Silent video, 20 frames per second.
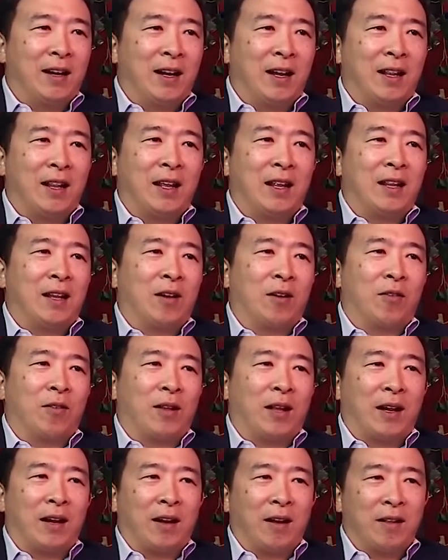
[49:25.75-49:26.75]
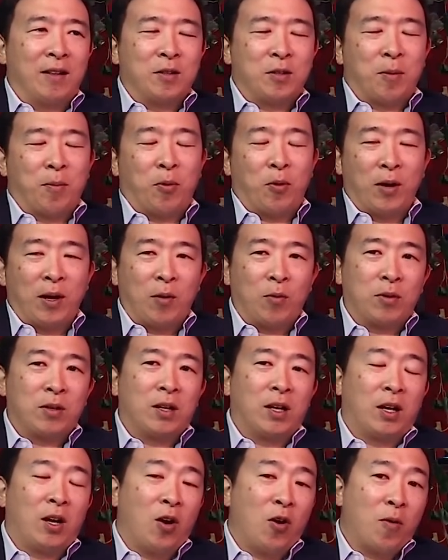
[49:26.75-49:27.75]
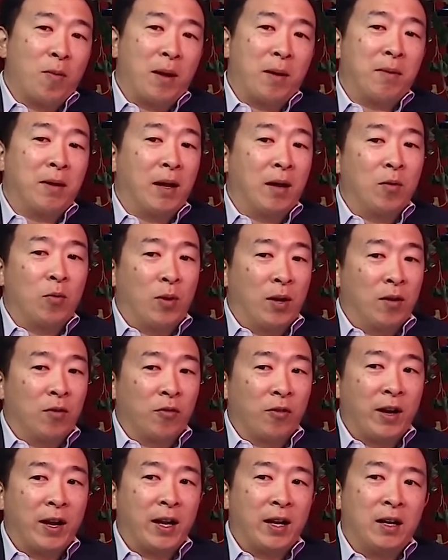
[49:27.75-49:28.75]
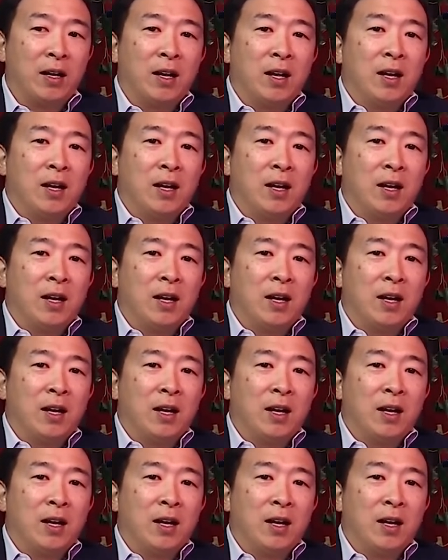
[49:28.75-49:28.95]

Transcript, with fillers: and then there were like uh, there's a point where you're like, oh, maybe I'd want to write,